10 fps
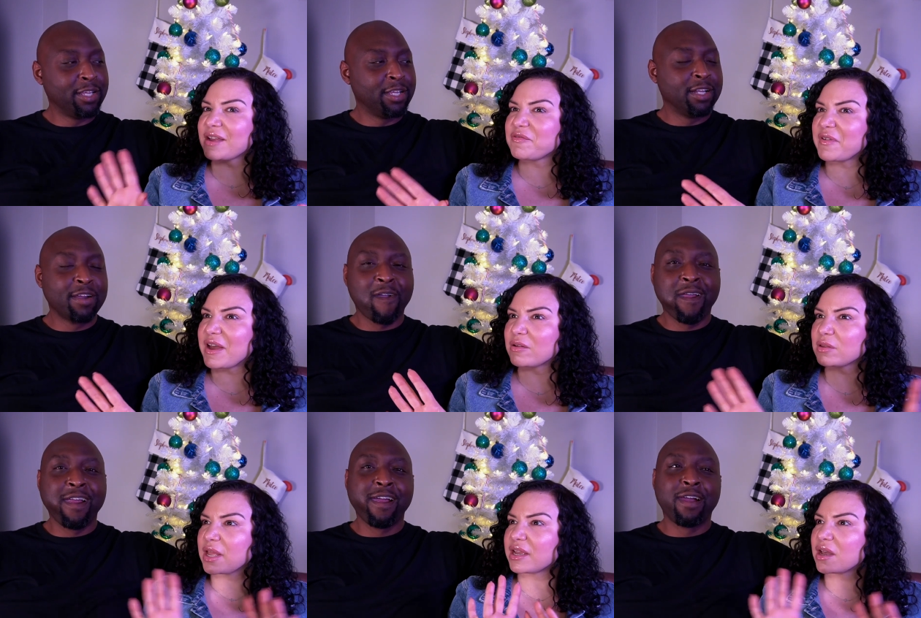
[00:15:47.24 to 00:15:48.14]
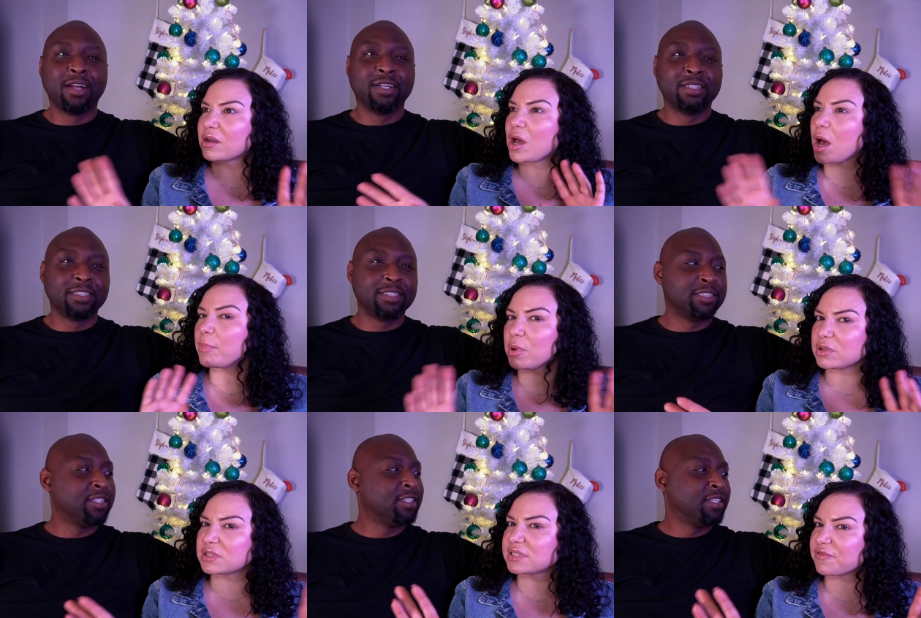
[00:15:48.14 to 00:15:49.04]
Speaker 1: and I found like a
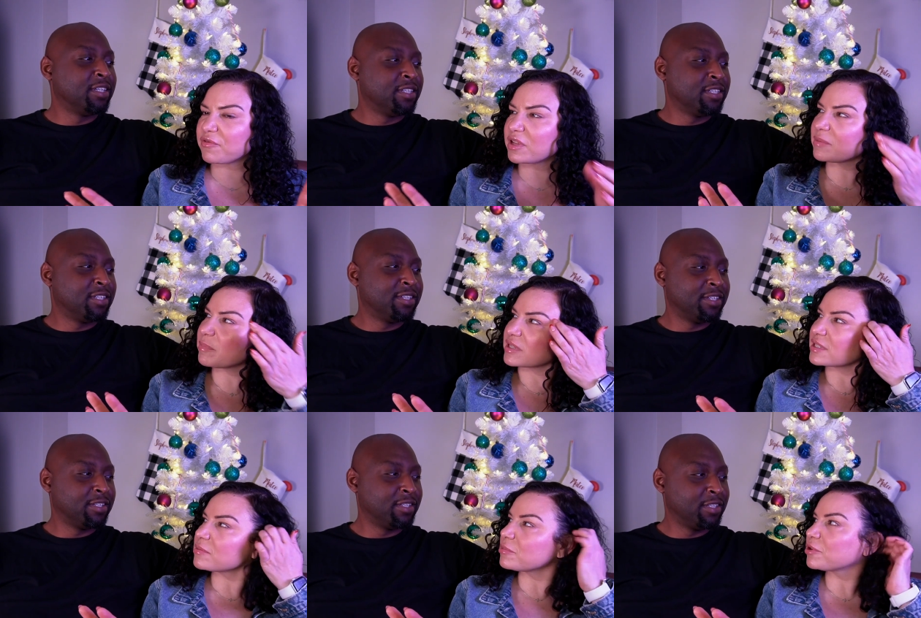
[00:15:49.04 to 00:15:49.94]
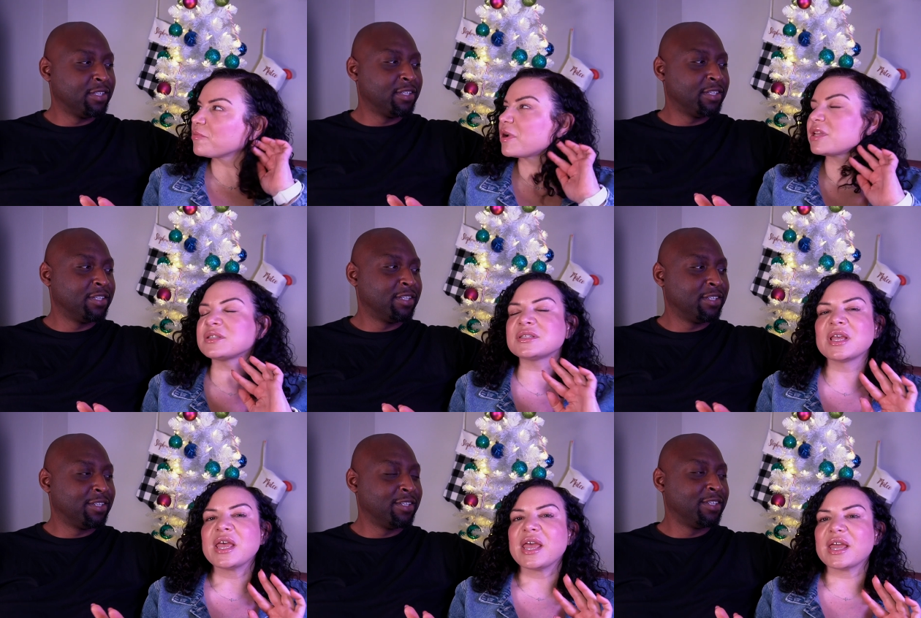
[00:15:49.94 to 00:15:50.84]
couple different but similar ones
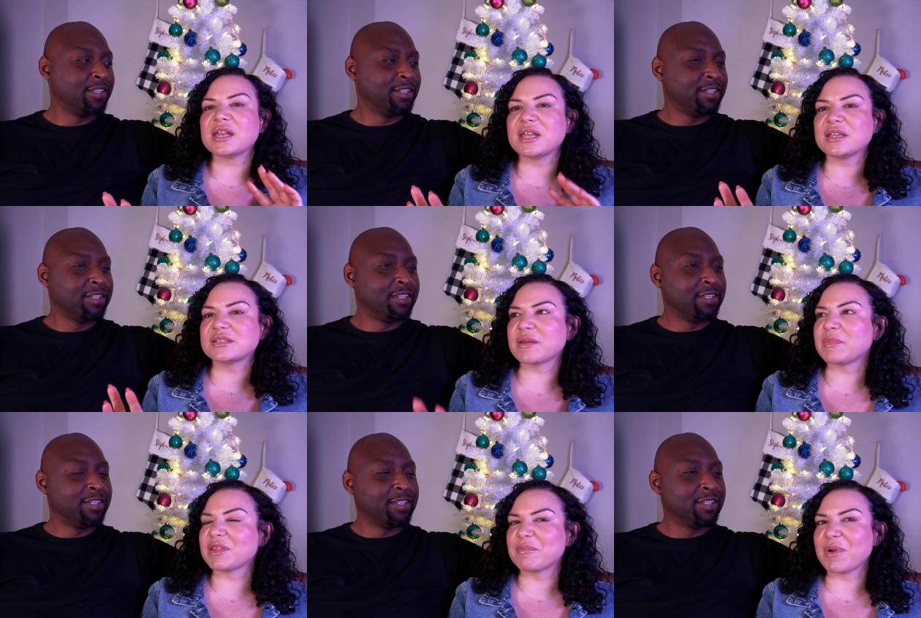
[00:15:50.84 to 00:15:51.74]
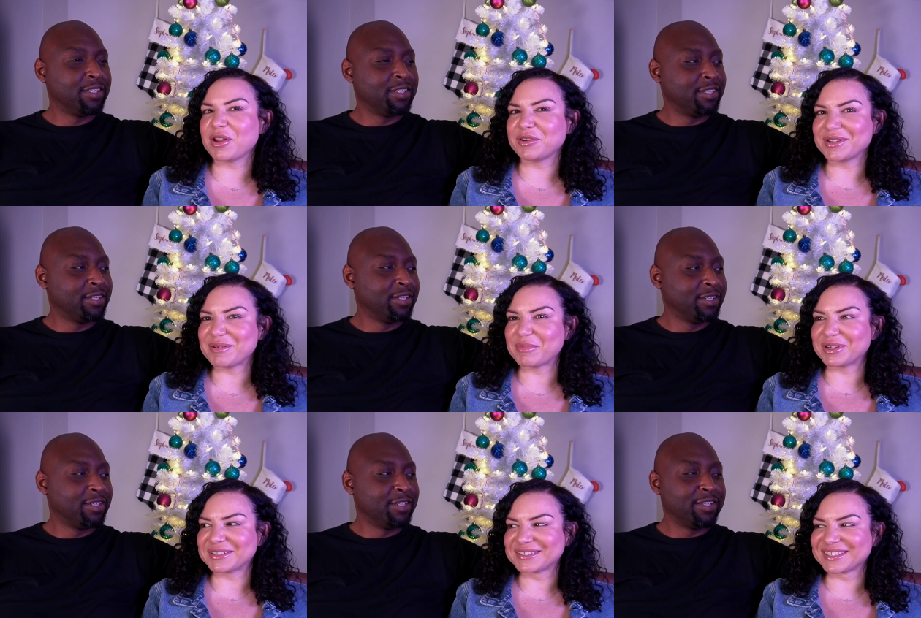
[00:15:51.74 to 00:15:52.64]
and he sent me the model
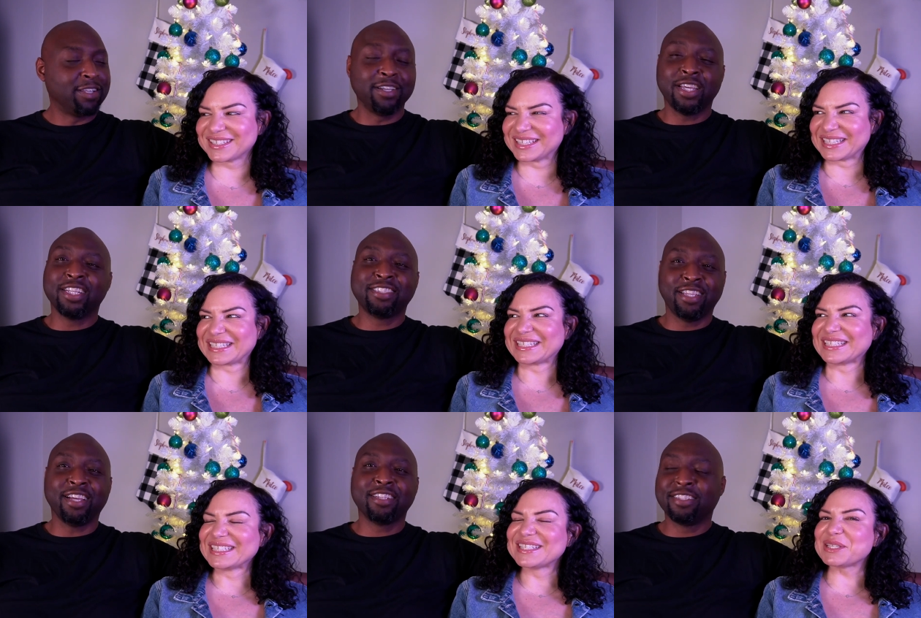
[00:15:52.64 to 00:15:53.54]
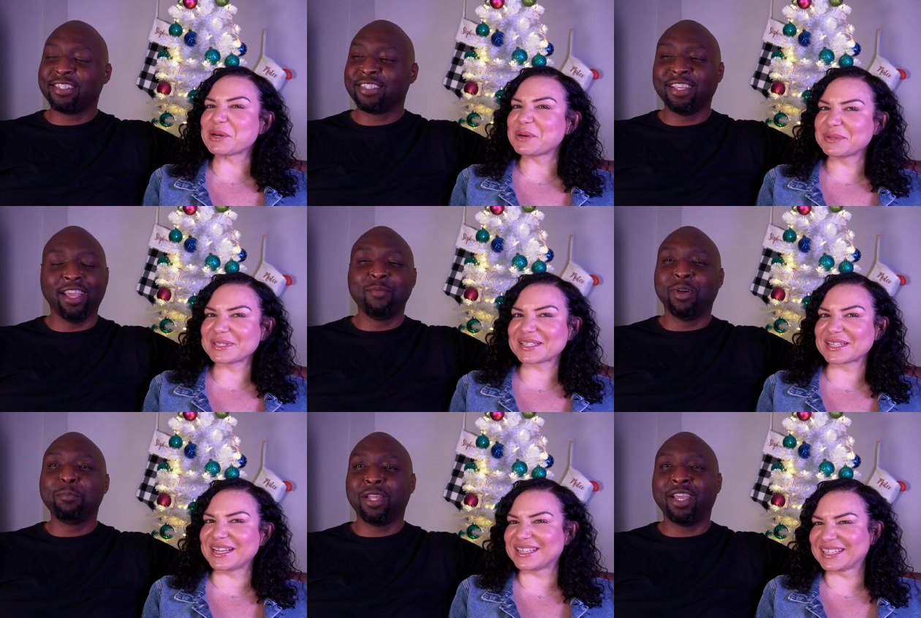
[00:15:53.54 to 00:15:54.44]
number.
Speaker 2: Oh yes, yeah. So yeah, he
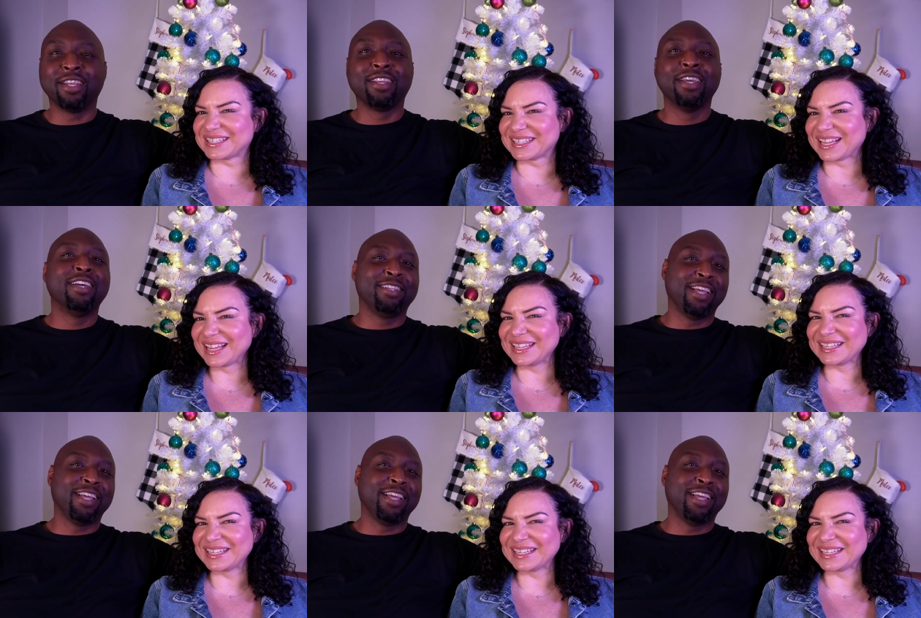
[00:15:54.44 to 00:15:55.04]
wasn't playing.